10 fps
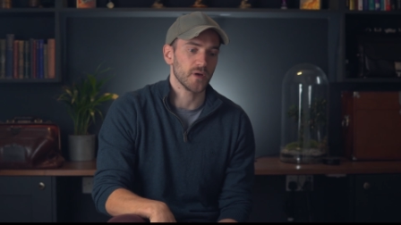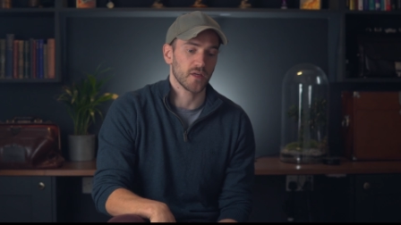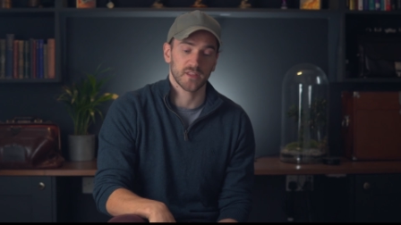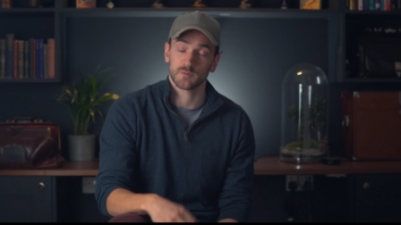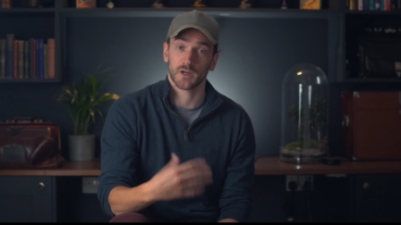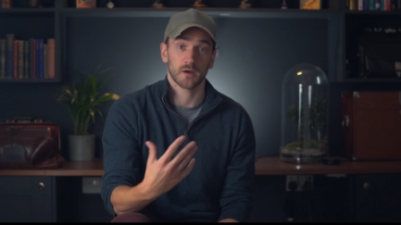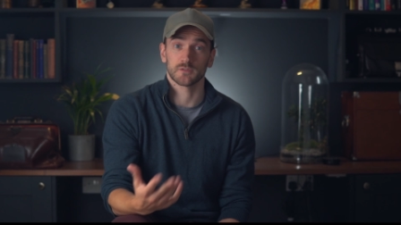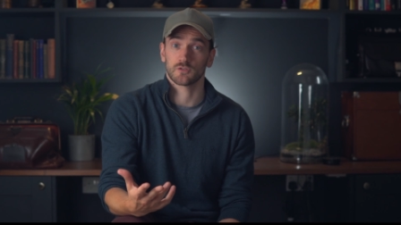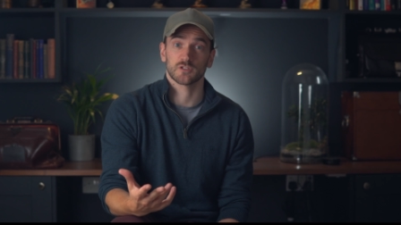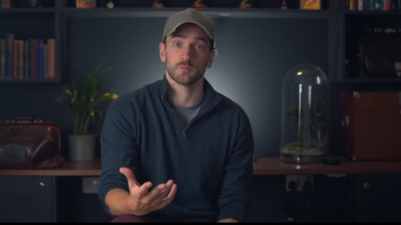This one
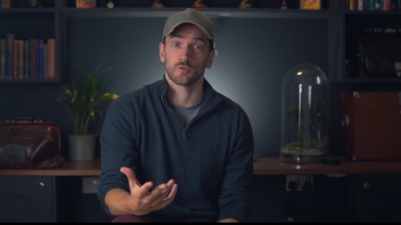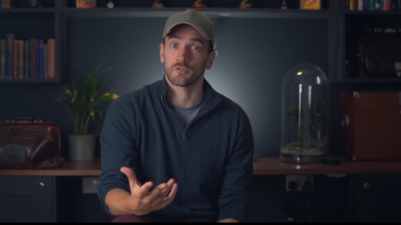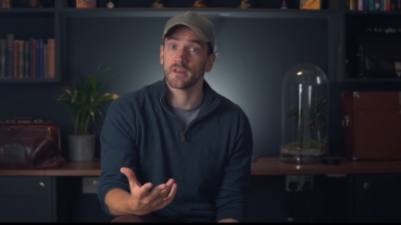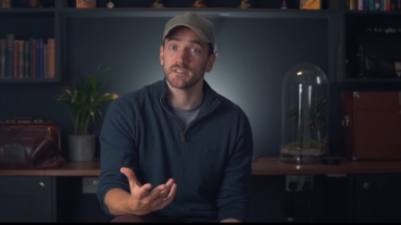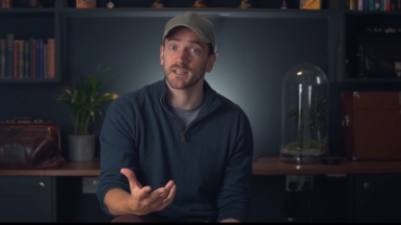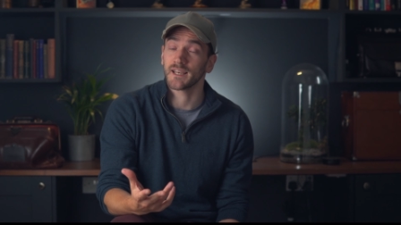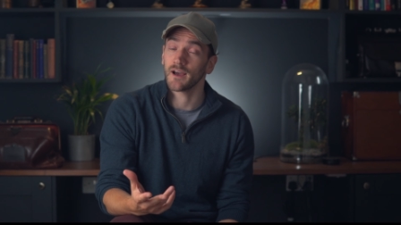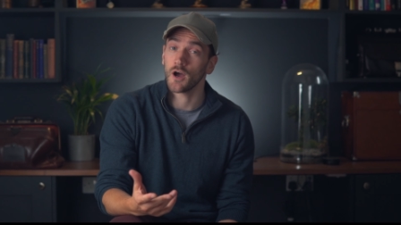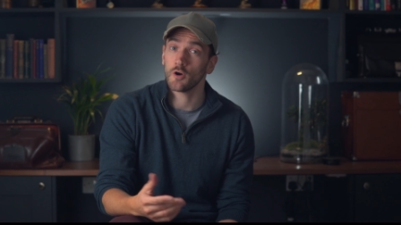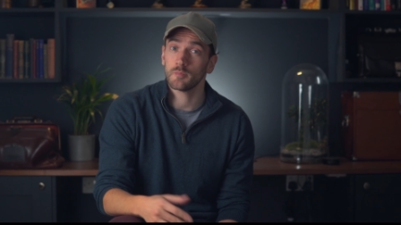comes across more authentically,
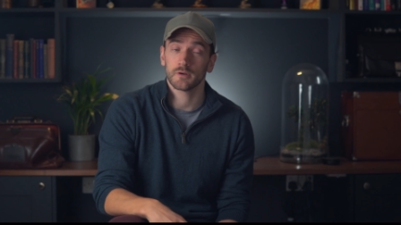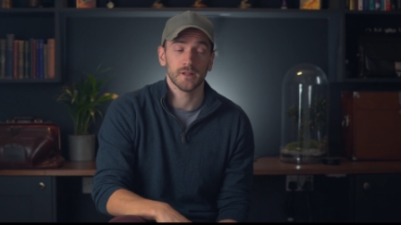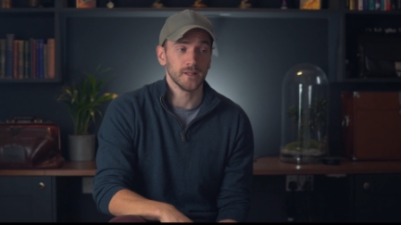I hope.